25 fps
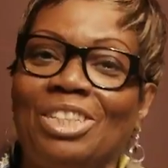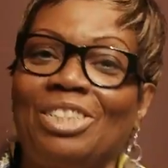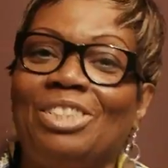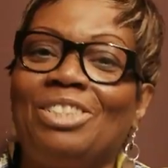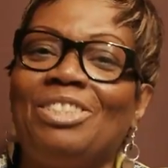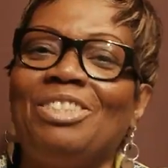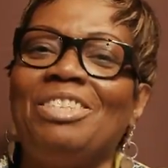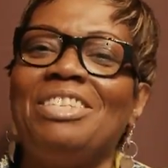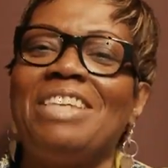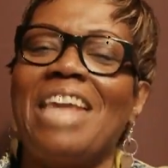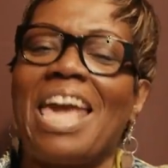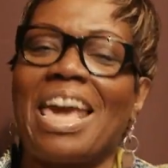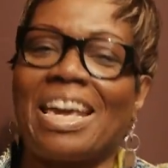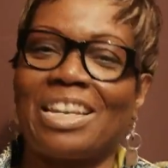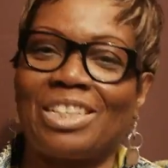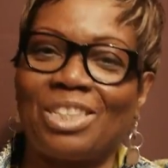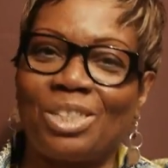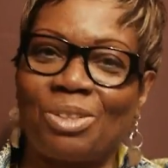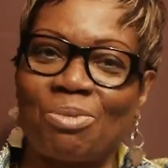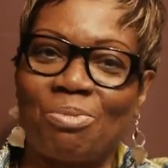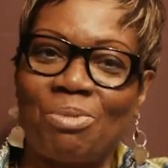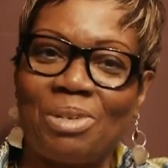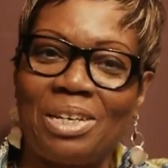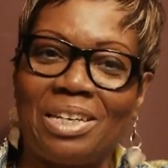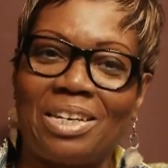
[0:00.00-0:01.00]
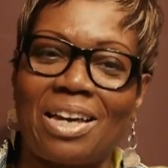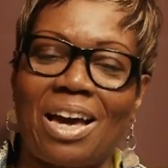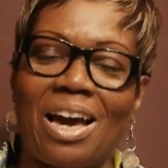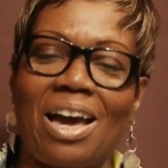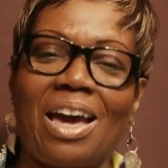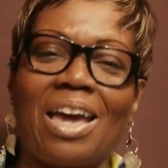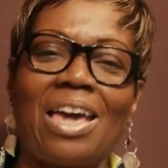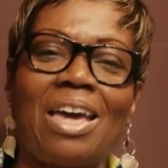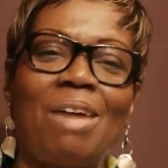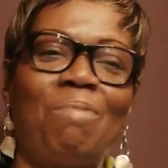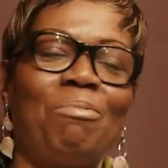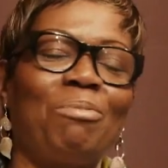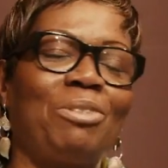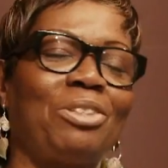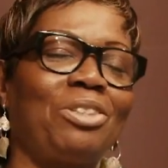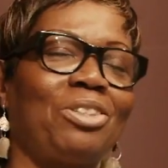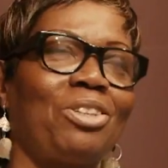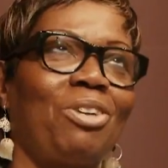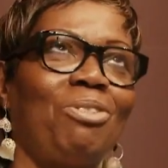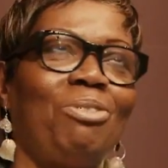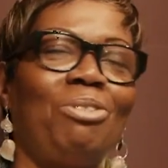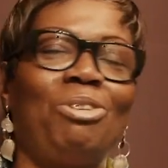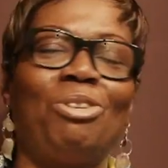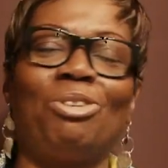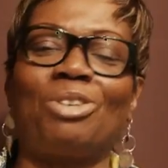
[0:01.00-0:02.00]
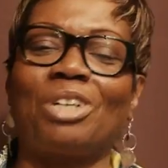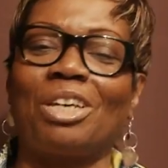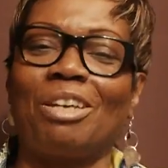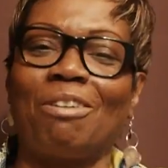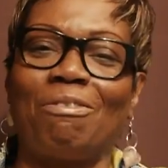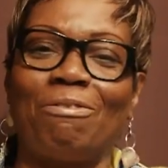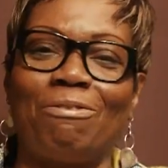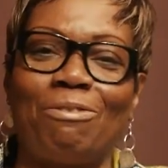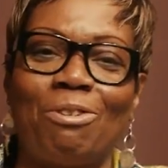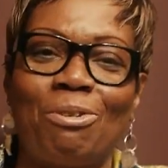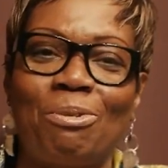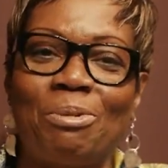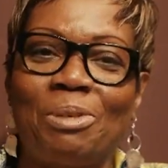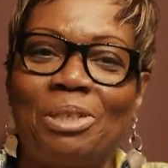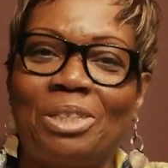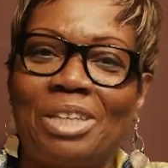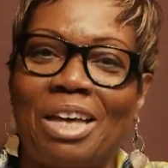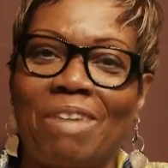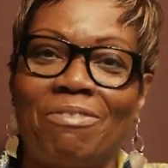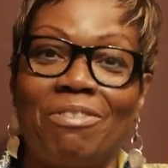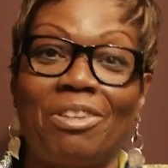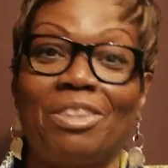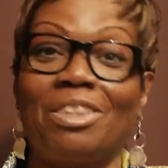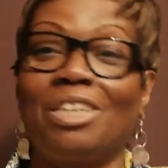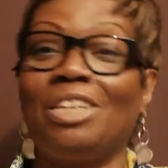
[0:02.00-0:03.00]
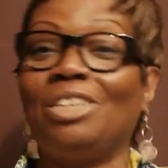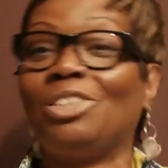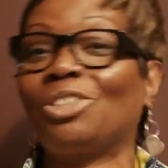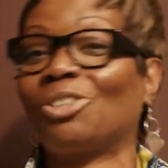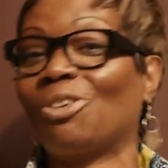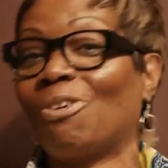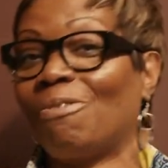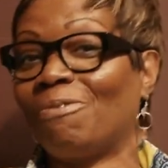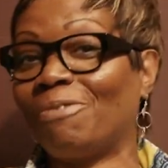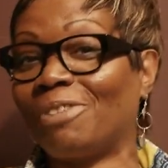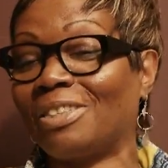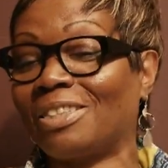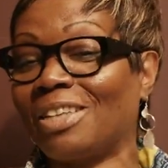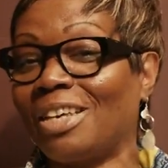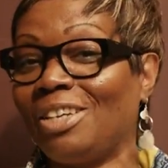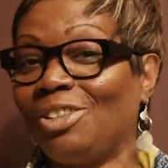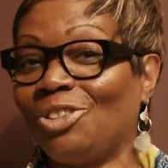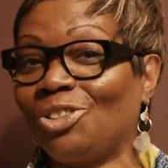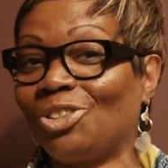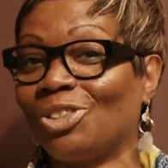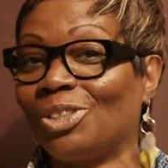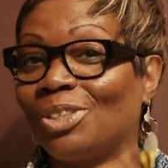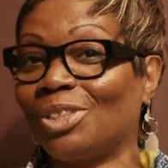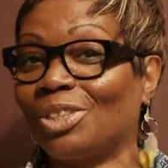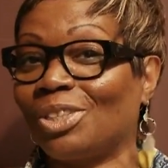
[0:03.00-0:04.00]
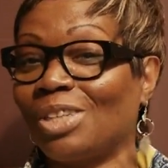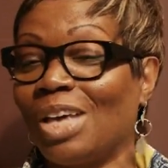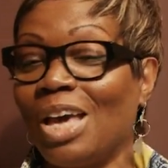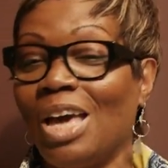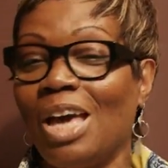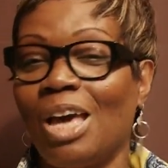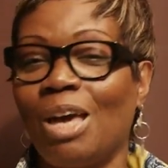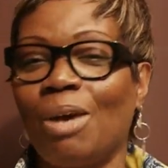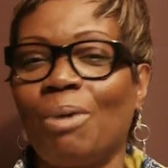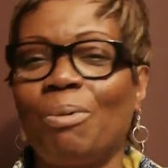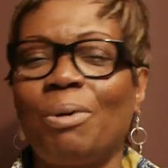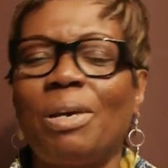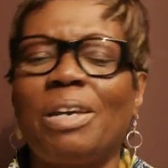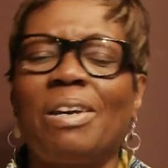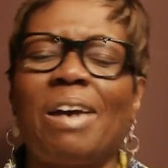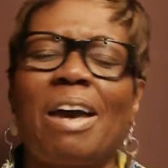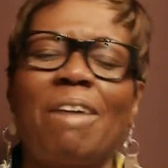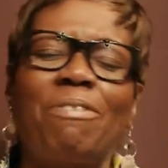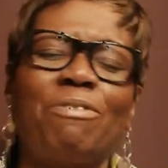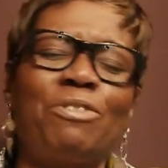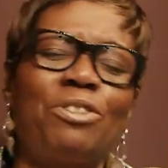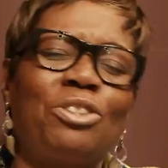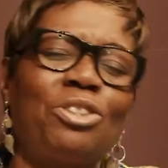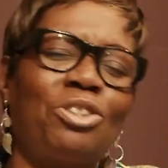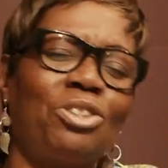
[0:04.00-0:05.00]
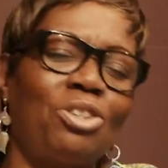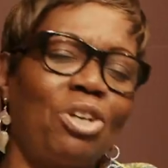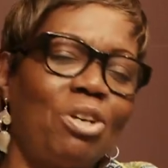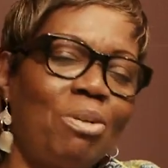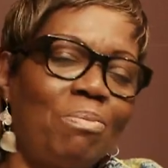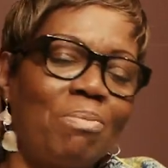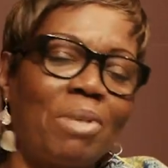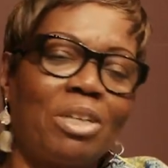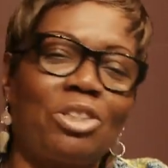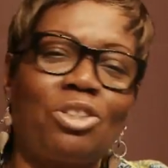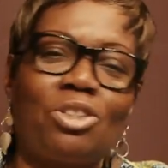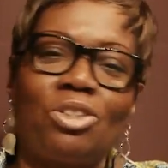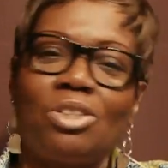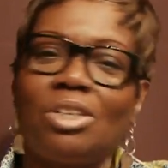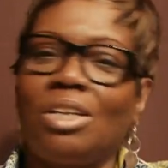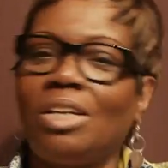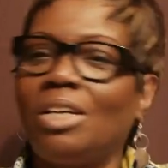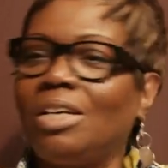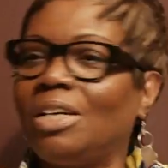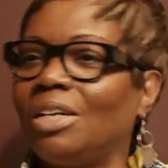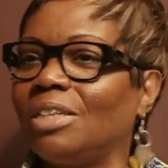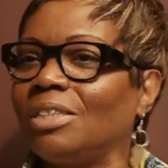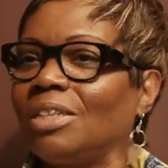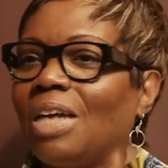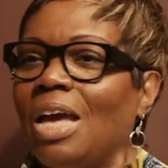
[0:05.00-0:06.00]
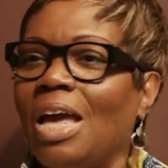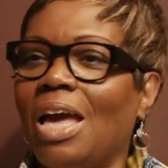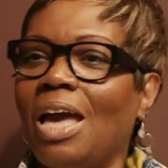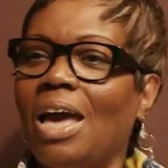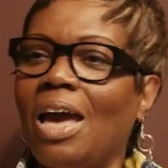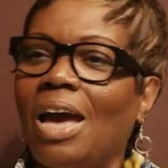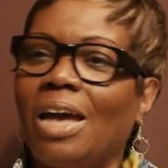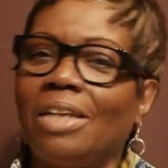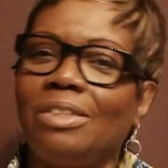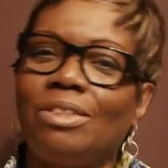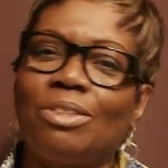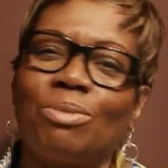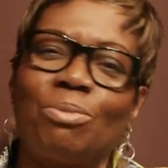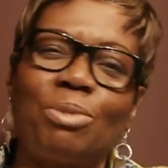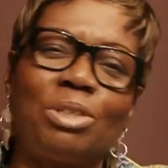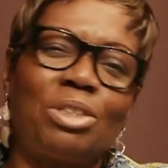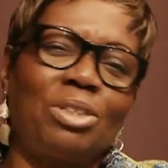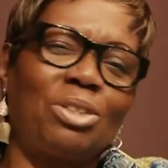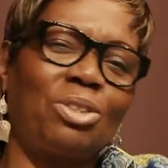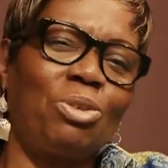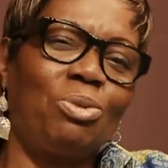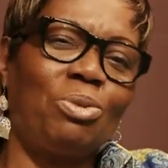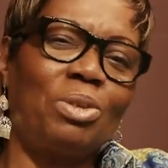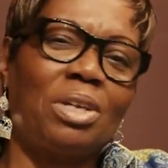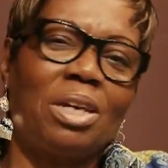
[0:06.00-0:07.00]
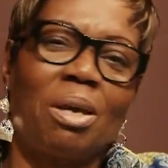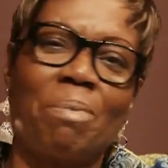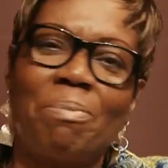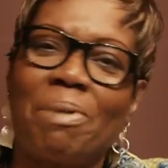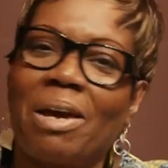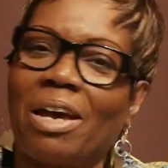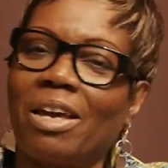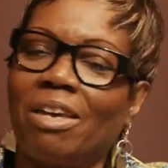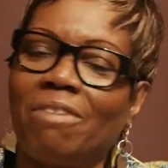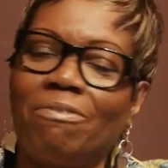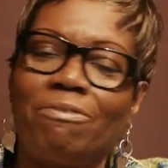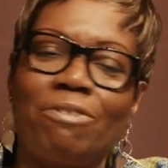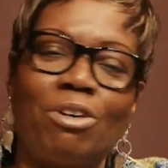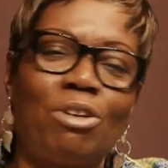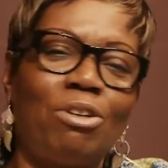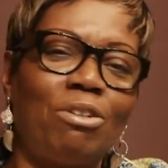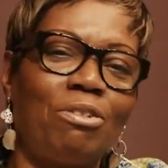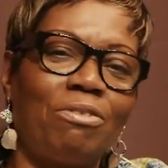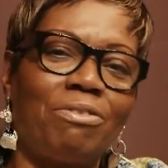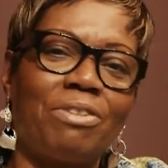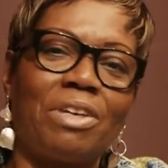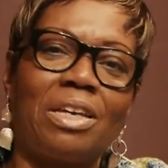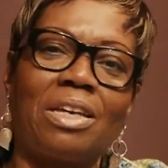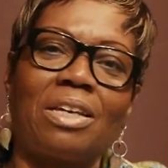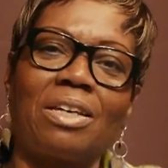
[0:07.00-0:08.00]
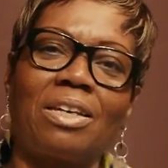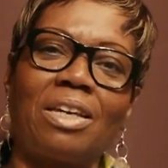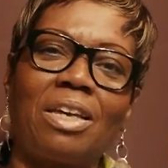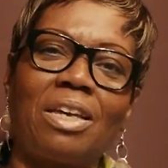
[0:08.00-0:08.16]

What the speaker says: next week, I am so looking forward to having these conversations. We have so much to learn, and we're talking about evolving